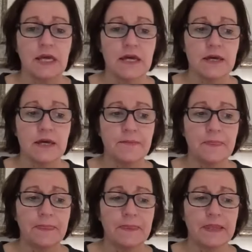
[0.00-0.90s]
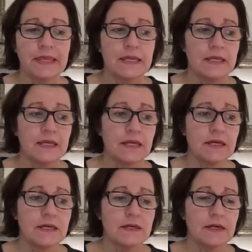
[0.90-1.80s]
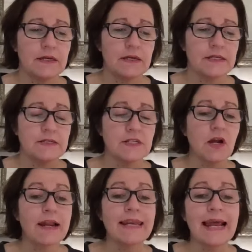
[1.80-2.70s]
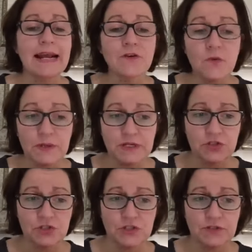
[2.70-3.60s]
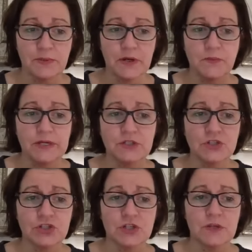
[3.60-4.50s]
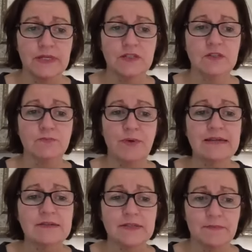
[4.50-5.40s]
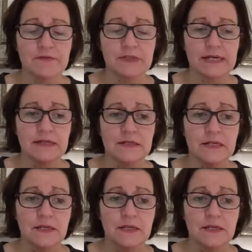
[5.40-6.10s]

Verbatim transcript: um, uh, entire language by which to express some of that.